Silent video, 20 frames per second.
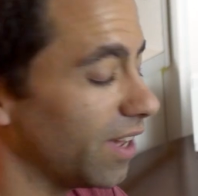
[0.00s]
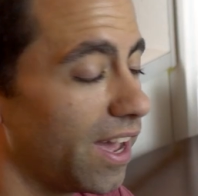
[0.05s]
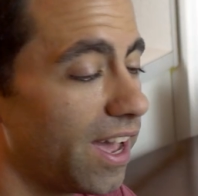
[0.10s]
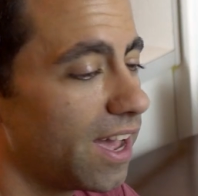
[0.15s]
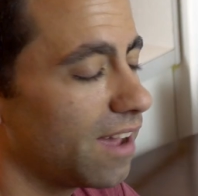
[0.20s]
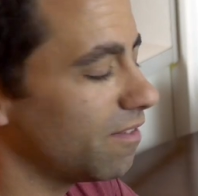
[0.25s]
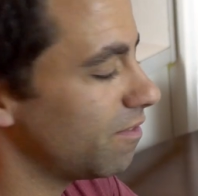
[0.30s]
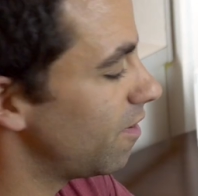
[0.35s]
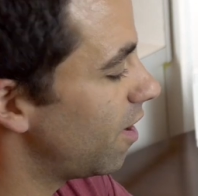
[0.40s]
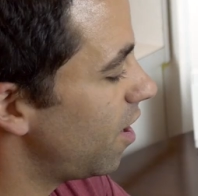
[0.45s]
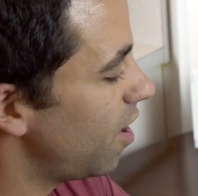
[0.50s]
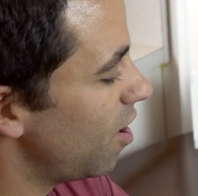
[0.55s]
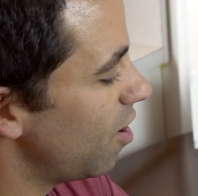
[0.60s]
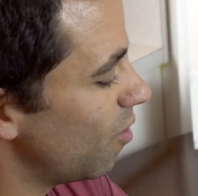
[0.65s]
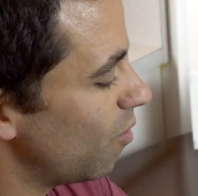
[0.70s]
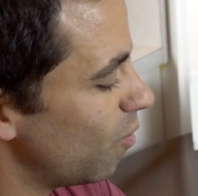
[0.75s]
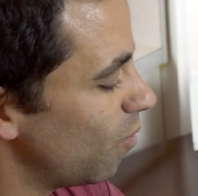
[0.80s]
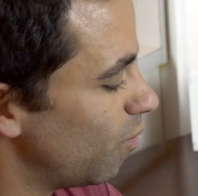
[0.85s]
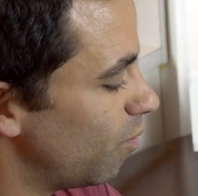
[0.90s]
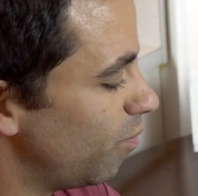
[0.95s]
I have,
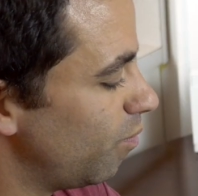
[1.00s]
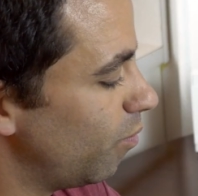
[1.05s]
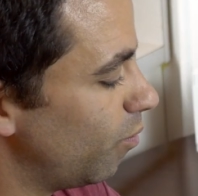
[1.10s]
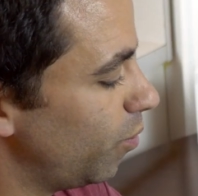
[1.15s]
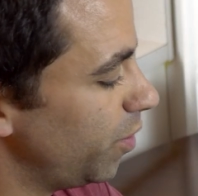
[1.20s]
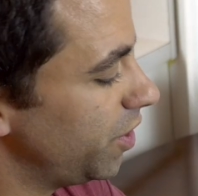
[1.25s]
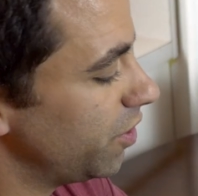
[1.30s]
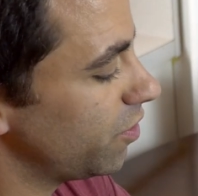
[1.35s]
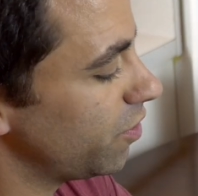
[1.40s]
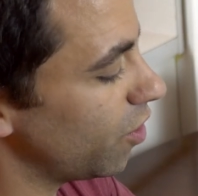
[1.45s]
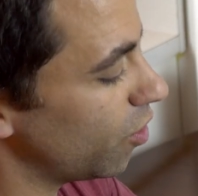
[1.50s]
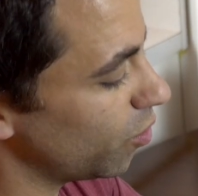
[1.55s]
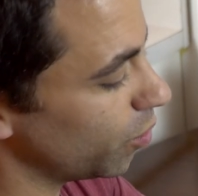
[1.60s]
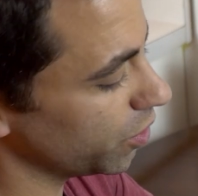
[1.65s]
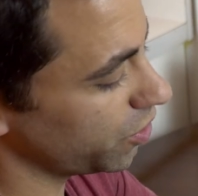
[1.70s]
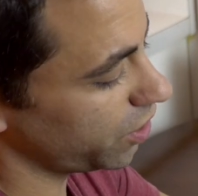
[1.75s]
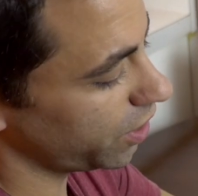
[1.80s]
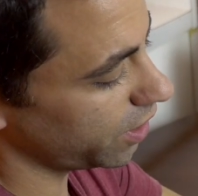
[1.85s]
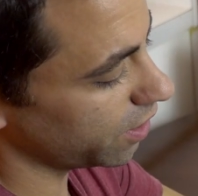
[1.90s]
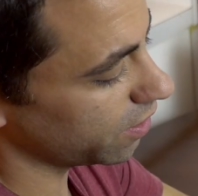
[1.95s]
we just know
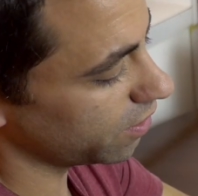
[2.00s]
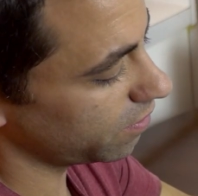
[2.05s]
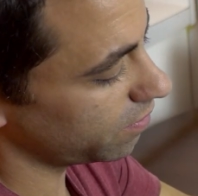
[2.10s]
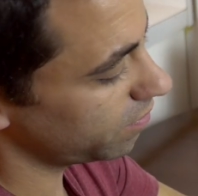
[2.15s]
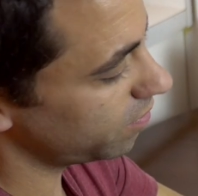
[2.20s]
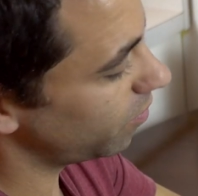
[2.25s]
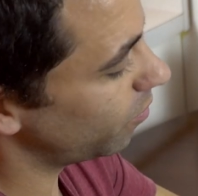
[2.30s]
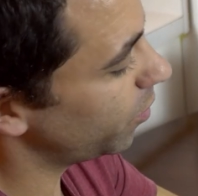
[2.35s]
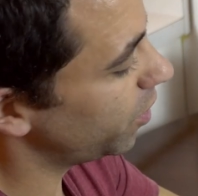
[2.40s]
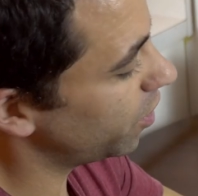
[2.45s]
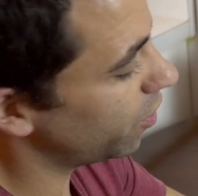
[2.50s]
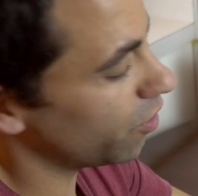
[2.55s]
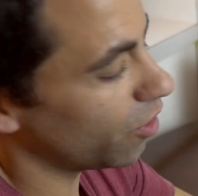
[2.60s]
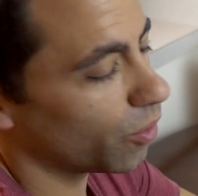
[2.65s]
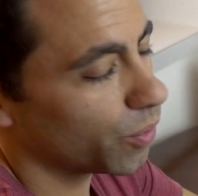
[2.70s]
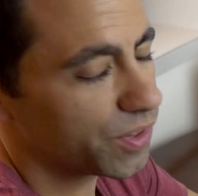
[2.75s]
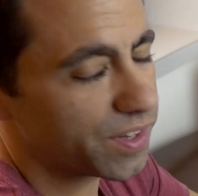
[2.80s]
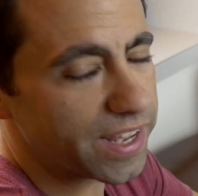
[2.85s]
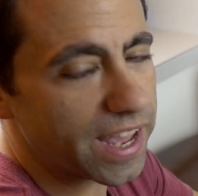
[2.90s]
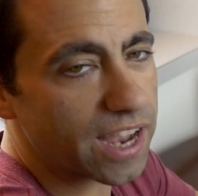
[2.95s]
what's here. We don't
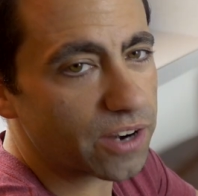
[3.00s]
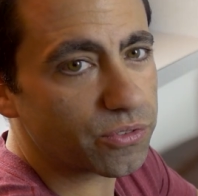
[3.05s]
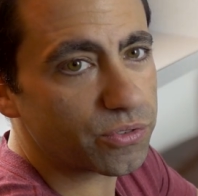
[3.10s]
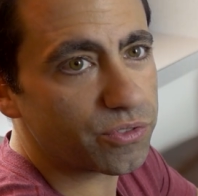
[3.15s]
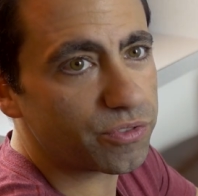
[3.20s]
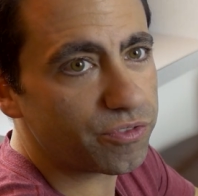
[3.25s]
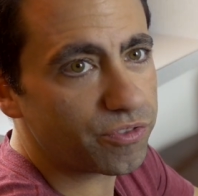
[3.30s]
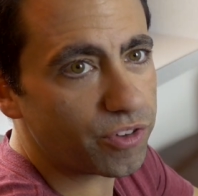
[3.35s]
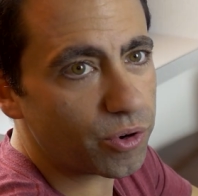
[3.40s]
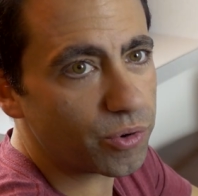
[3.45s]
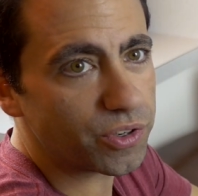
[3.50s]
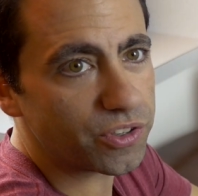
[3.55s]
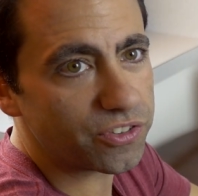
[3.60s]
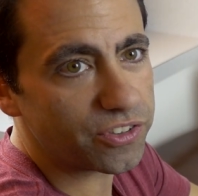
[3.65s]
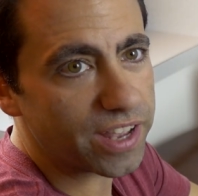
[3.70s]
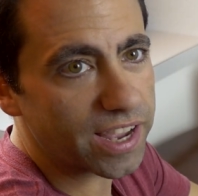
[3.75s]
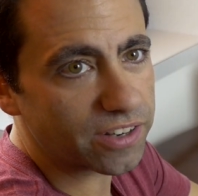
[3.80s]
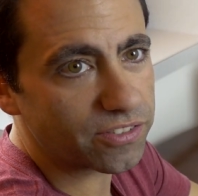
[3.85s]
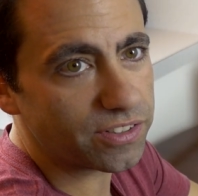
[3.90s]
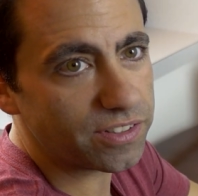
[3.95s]
know what the actual phone
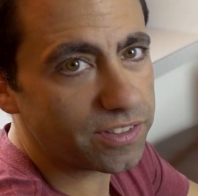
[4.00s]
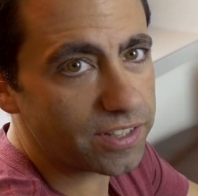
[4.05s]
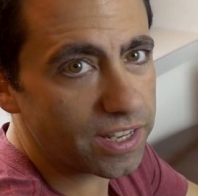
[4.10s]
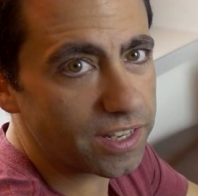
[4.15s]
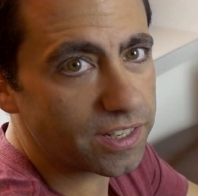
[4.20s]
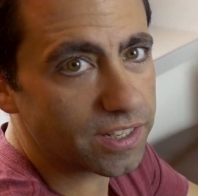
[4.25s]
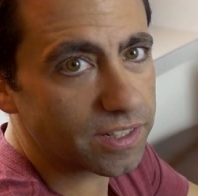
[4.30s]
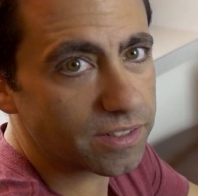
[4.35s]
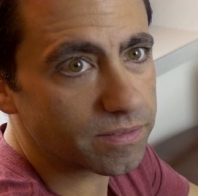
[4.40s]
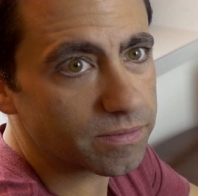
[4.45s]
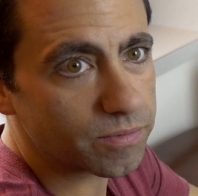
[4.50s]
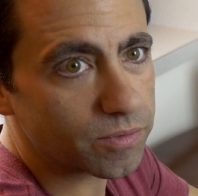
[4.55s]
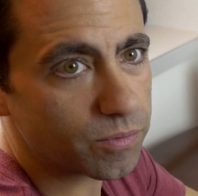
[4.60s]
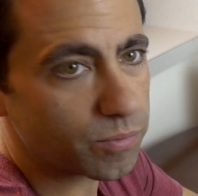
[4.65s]
is actually taking.